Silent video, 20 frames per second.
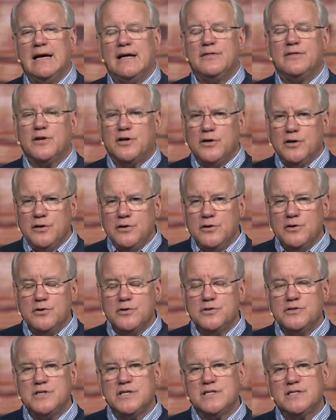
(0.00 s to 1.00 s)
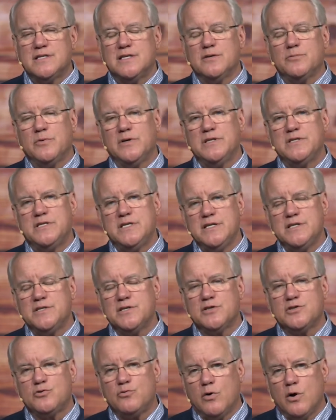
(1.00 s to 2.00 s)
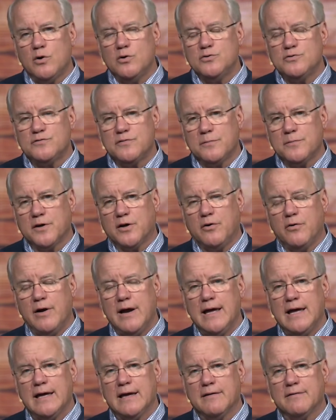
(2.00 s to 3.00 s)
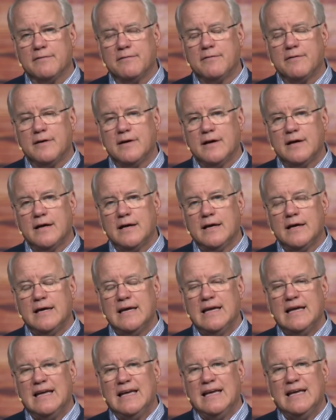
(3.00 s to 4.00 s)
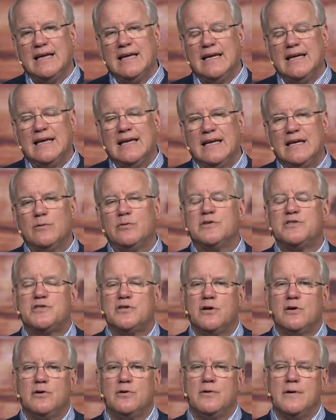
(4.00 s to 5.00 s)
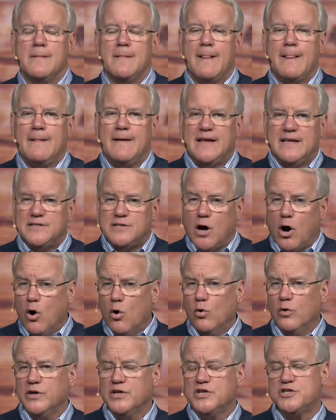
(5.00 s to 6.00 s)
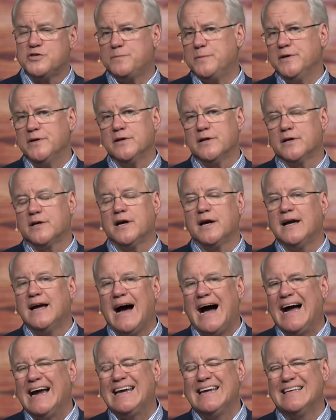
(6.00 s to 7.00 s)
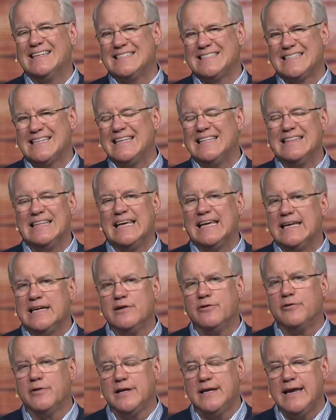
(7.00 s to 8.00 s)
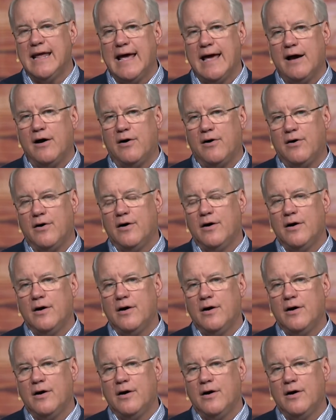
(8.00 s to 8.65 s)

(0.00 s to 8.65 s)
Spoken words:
The good news is that when Jesus rose from the grave, it was so his Holy Spirit could guide us in the here and now.